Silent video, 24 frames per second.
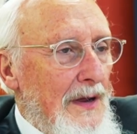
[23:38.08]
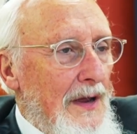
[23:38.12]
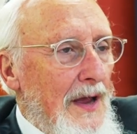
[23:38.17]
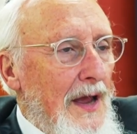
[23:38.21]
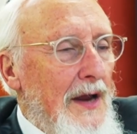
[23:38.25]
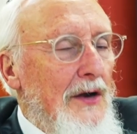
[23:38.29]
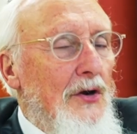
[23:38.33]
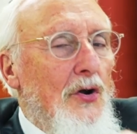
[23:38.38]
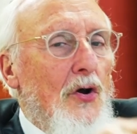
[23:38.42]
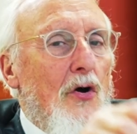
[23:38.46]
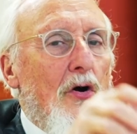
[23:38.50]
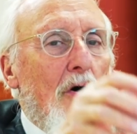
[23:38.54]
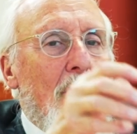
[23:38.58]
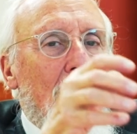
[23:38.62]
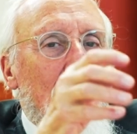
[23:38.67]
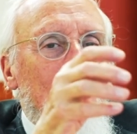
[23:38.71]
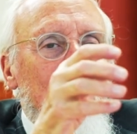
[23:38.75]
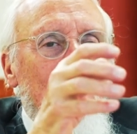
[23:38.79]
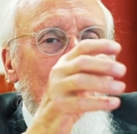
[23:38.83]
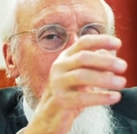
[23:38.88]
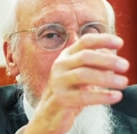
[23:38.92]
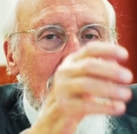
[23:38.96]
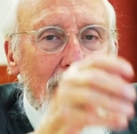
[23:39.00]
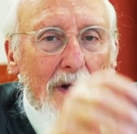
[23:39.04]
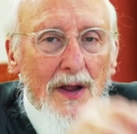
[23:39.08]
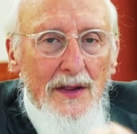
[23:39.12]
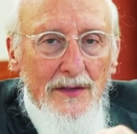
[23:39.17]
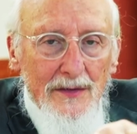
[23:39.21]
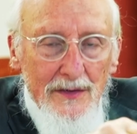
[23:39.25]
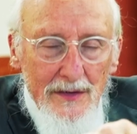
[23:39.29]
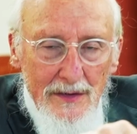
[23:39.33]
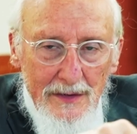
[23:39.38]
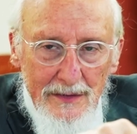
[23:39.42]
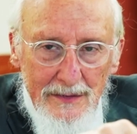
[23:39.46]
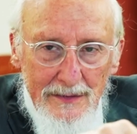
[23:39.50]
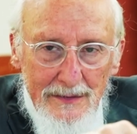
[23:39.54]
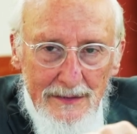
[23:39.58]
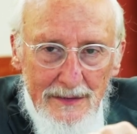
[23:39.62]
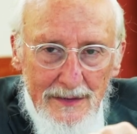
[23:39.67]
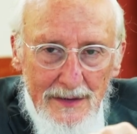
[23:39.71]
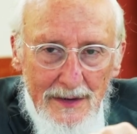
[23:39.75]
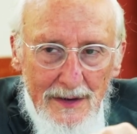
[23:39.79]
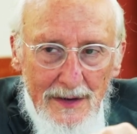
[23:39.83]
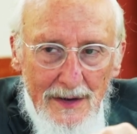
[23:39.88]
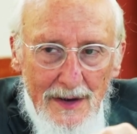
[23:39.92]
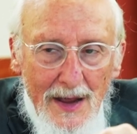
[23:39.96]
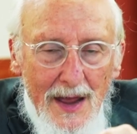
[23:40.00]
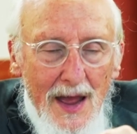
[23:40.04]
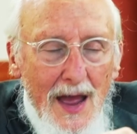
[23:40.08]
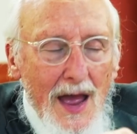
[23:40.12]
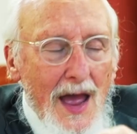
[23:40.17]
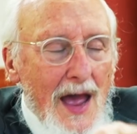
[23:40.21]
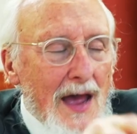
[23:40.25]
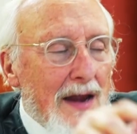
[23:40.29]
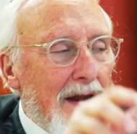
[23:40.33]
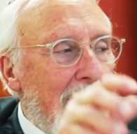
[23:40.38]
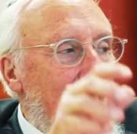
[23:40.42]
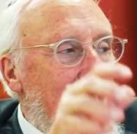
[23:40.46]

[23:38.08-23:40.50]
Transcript: and called her mother and